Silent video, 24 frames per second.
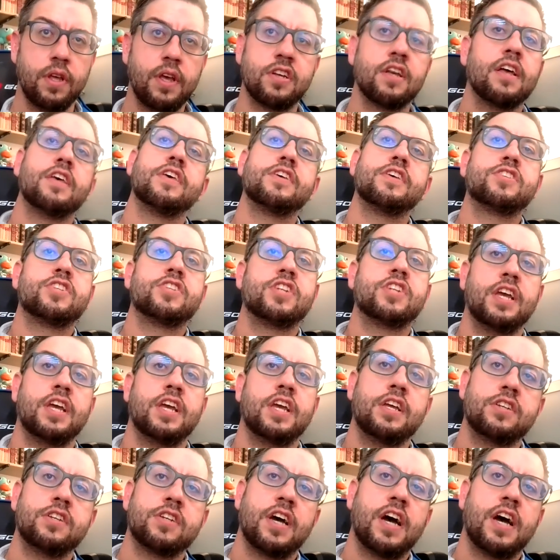This
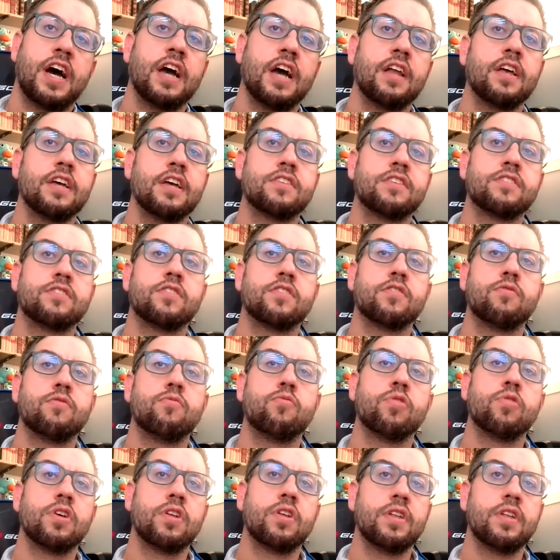change highlights the
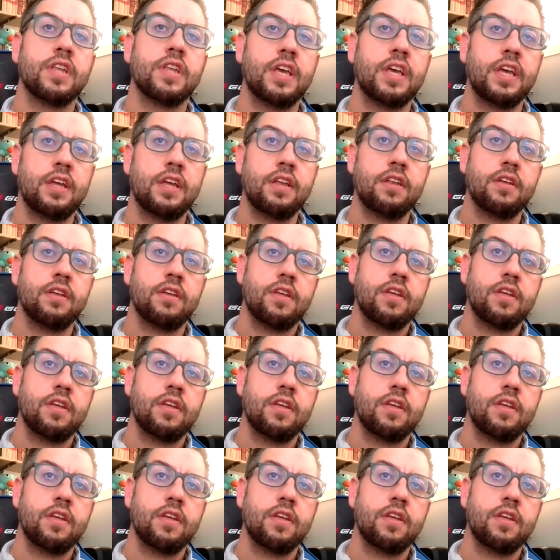real need